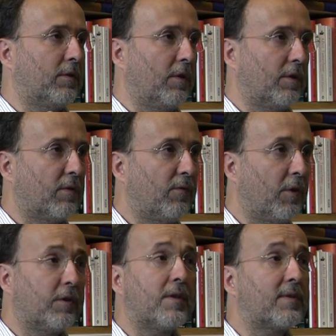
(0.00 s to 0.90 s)
so on and so
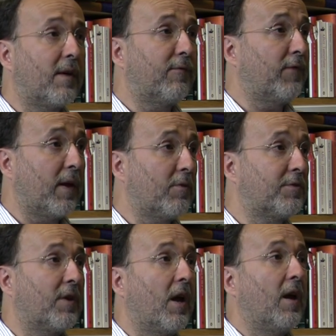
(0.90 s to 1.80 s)
forth. It's the
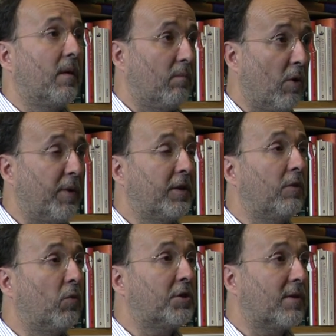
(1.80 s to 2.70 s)
famous moment
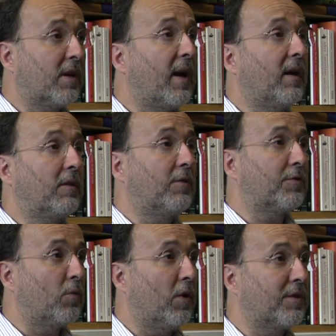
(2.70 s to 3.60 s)
in which the
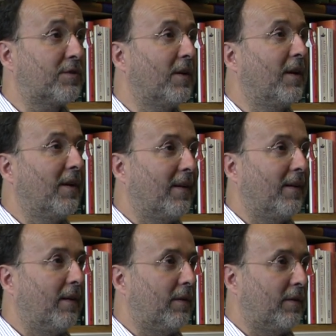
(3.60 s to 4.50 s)
calculus was
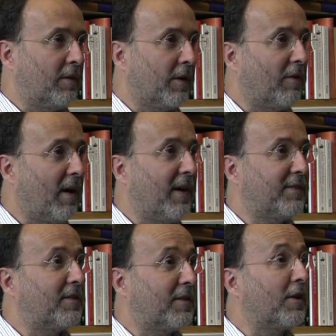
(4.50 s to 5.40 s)

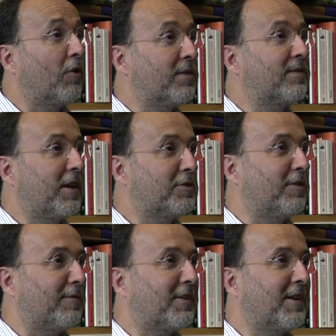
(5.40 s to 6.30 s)
rigorized, the
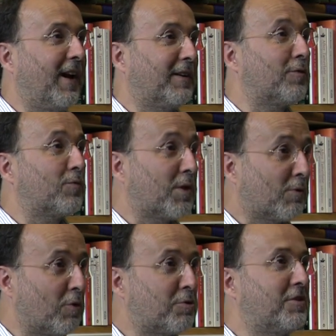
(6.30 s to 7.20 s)
rigorization of the calculus with
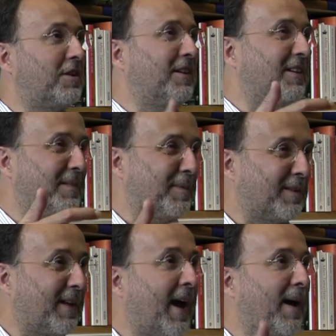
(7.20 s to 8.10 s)
Cauchy,
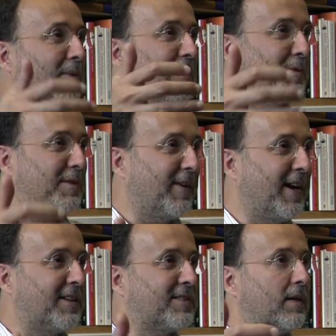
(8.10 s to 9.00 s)
with Abel, with
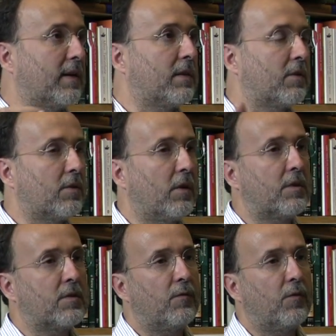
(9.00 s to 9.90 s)
Weierstrass, and so on
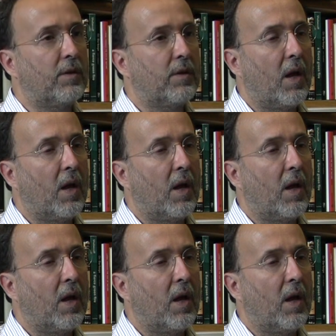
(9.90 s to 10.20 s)
and so forth.